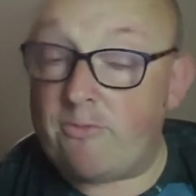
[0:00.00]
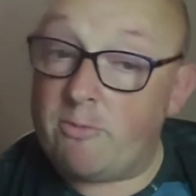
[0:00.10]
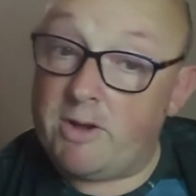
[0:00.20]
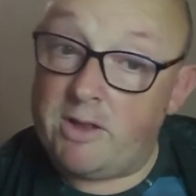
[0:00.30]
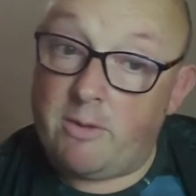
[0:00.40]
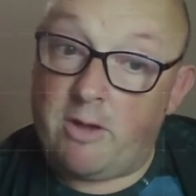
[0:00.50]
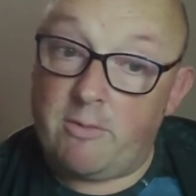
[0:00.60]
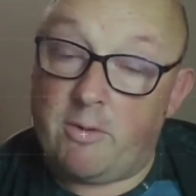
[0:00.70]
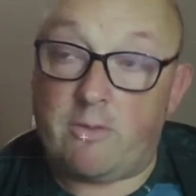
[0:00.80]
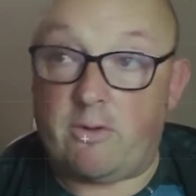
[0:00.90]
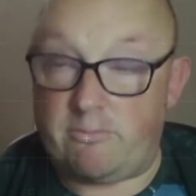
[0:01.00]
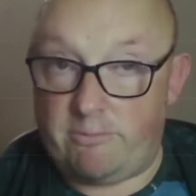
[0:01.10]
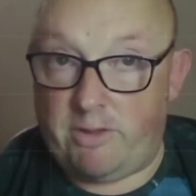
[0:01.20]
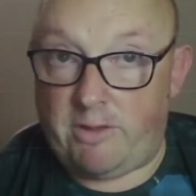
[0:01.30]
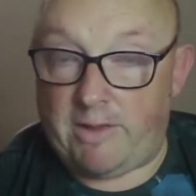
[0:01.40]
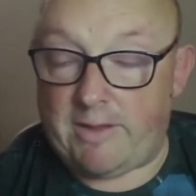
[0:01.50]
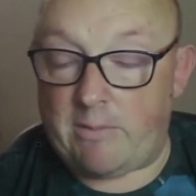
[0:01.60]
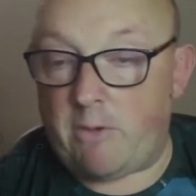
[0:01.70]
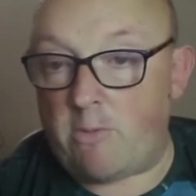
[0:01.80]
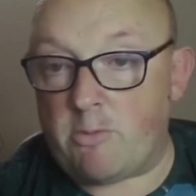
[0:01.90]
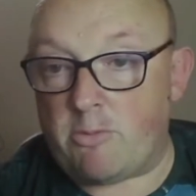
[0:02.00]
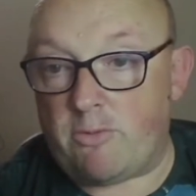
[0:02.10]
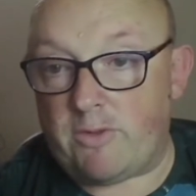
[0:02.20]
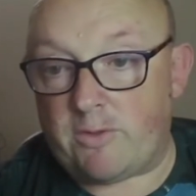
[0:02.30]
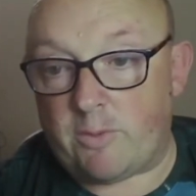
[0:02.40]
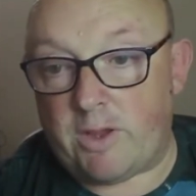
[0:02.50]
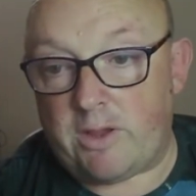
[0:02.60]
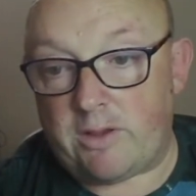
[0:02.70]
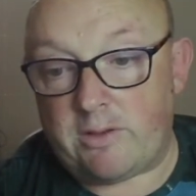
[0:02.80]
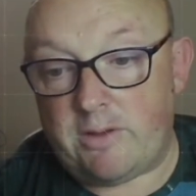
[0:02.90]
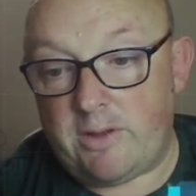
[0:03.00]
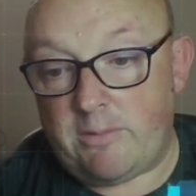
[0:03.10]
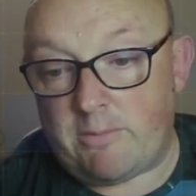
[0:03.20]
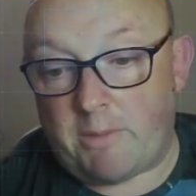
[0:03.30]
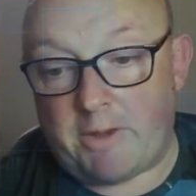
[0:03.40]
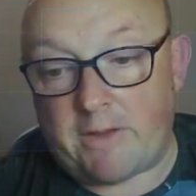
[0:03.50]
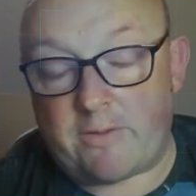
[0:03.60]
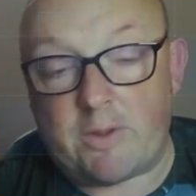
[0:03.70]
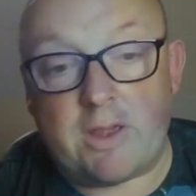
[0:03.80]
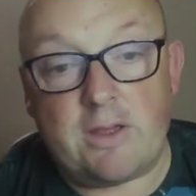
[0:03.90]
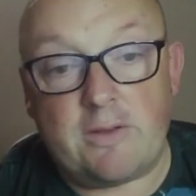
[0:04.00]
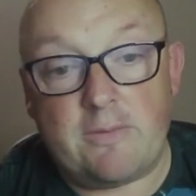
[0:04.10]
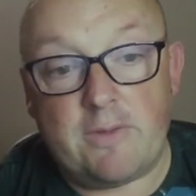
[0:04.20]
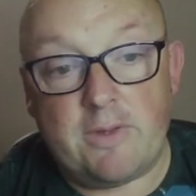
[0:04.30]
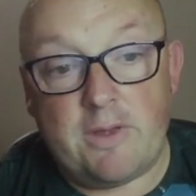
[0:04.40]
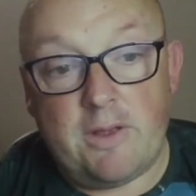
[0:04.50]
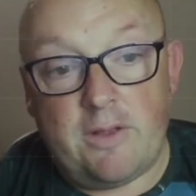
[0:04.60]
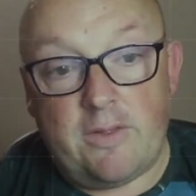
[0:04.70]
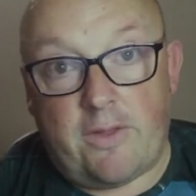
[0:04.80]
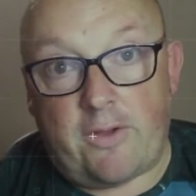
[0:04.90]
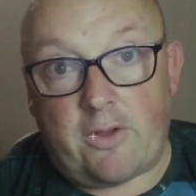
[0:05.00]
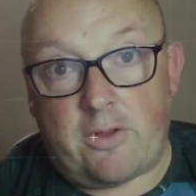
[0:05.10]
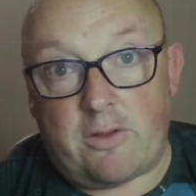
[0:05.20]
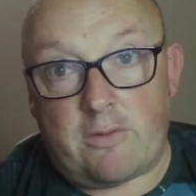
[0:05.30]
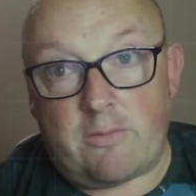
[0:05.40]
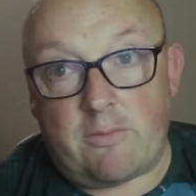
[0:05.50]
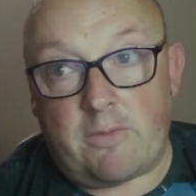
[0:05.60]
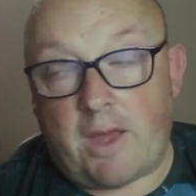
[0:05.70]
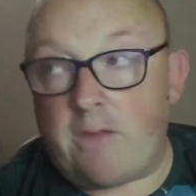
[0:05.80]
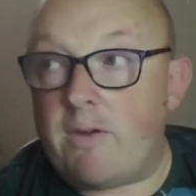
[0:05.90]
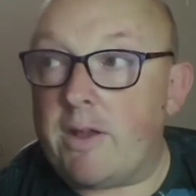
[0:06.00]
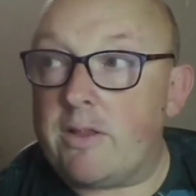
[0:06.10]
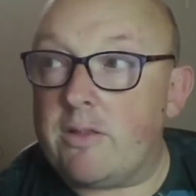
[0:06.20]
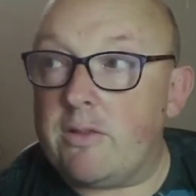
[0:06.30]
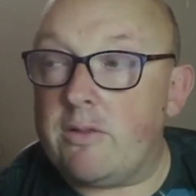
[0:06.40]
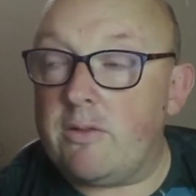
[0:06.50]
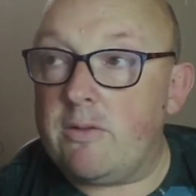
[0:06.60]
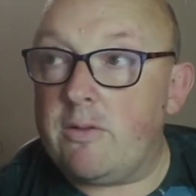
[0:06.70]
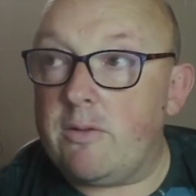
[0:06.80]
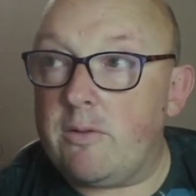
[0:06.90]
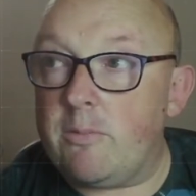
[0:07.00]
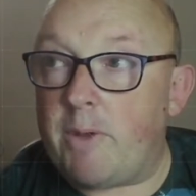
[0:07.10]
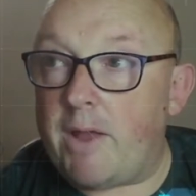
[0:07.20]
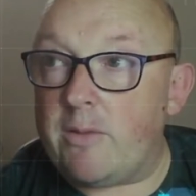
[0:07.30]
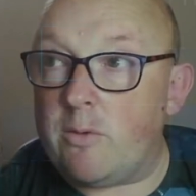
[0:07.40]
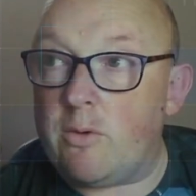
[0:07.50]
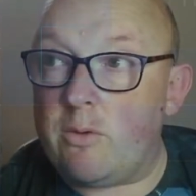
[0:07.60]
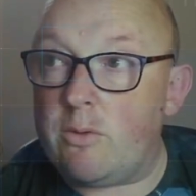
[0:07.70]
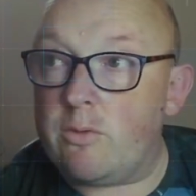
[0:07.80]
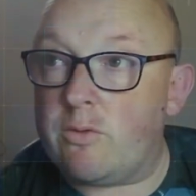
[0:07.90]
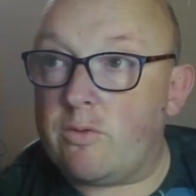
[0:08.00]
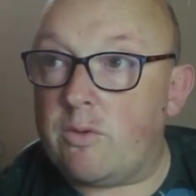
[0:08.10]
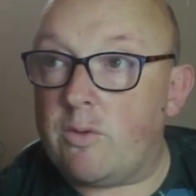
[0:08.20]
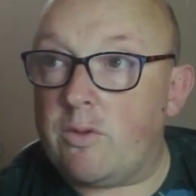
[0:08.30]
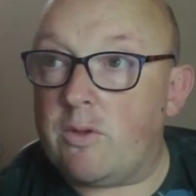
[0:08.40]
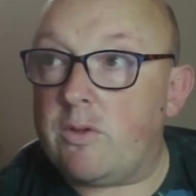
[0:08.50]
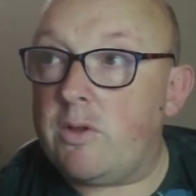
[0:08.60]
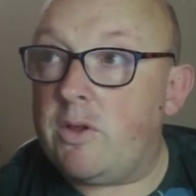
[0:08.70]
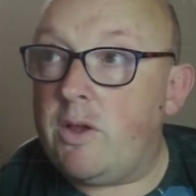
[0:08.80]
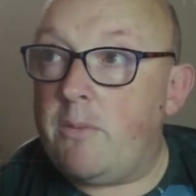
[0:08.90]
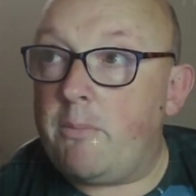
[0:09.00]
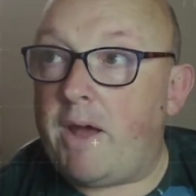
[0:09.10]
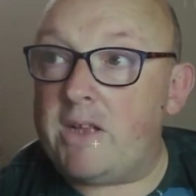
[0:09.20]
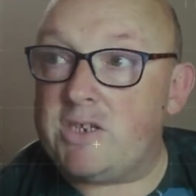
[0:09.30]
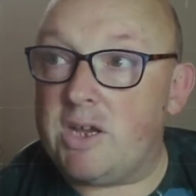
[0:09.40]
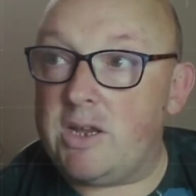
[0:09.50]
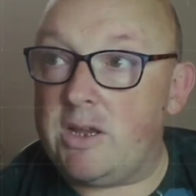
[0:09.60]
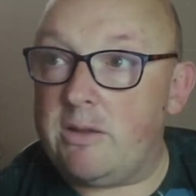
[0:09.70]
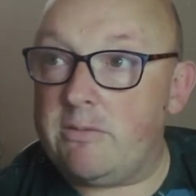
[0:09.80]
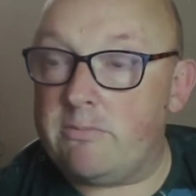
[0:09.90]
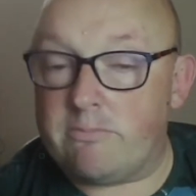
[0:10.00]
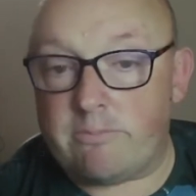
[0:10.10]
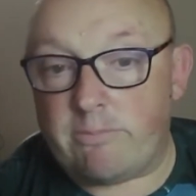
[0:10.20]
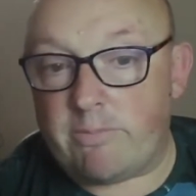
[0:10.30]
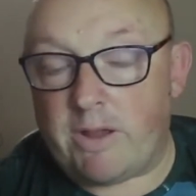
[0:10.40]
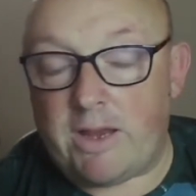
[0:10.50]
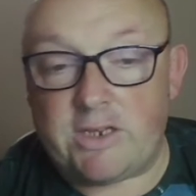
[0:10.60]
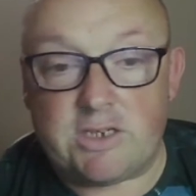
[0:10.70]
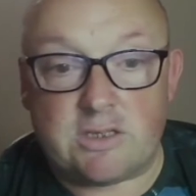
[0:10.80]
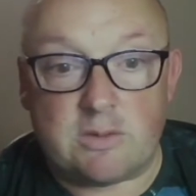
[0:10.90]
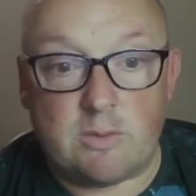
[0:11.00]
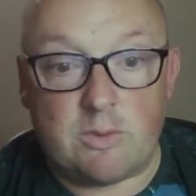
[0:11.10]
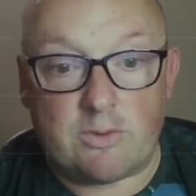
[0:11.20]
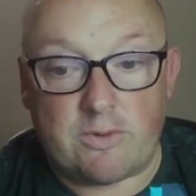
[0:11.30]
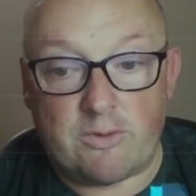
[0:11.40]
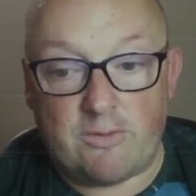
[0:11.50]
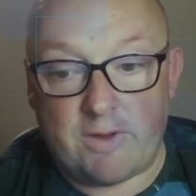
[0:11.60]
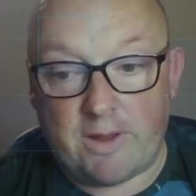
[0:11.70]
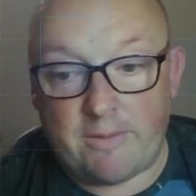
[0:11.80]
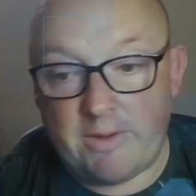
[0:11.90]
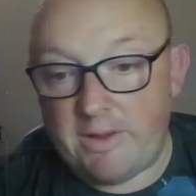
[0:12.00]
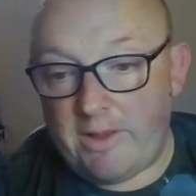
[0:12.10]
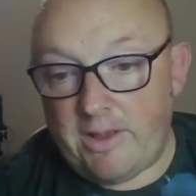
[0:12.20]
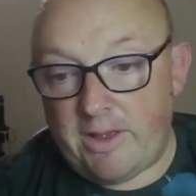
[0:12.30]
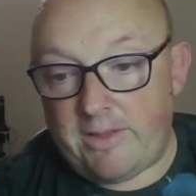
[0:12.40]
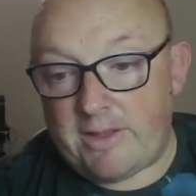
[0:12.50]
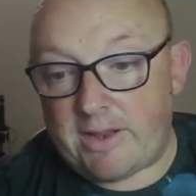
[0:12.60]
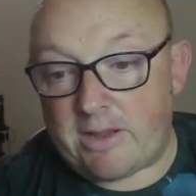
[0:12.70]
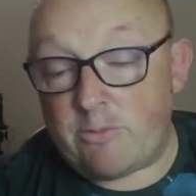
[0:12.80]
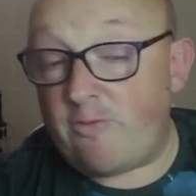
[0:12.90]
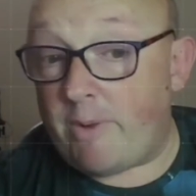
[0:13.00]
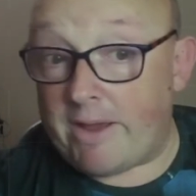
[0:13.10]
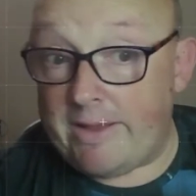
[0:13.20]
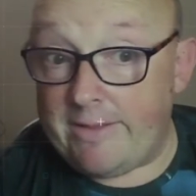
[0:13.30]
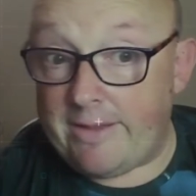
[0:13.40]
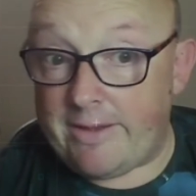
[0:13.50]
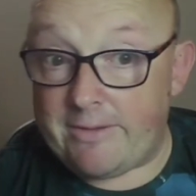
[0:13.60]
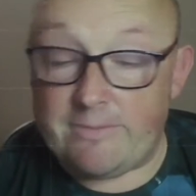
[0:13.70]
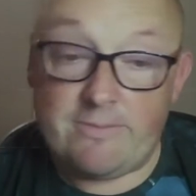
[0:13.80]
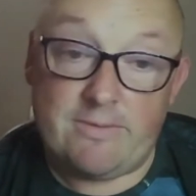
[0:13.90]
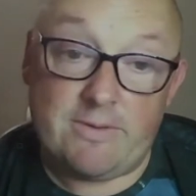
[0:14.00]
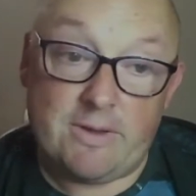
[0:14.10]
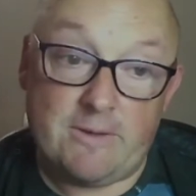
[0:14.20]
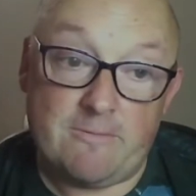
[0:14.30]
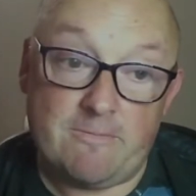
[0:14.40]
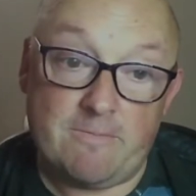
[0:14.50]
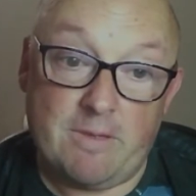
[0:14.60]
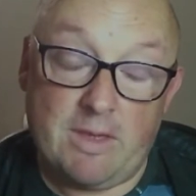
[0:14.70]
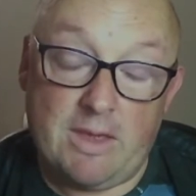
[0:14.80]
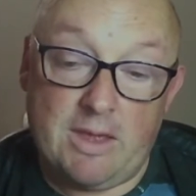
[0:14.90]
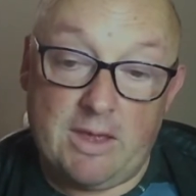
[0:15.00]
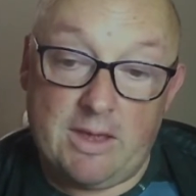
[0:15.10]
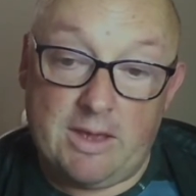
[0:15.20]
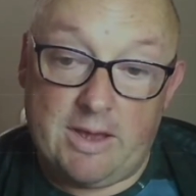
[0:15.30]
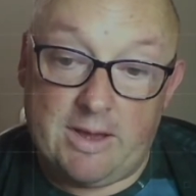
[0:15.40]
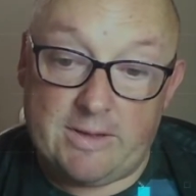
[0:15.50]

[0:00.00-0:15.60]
in at the moment, or not the exact moment, but this week and maybe next week. Then they're going to decorate, paint the walls, do the patch any glitches in the walls and stuff, you know, and then I can move back in there. So yeah,